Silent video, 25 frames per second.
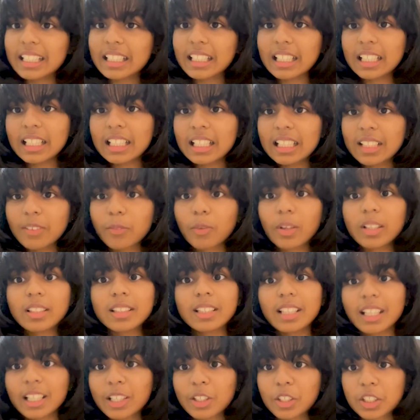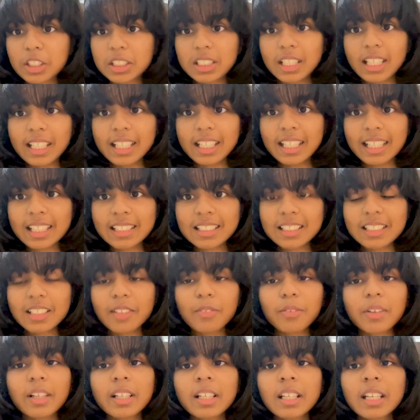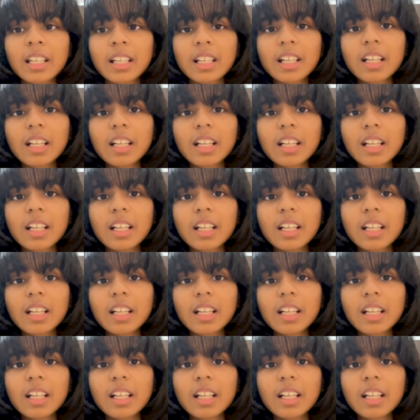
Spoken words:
did, what they crocheted and stuff, and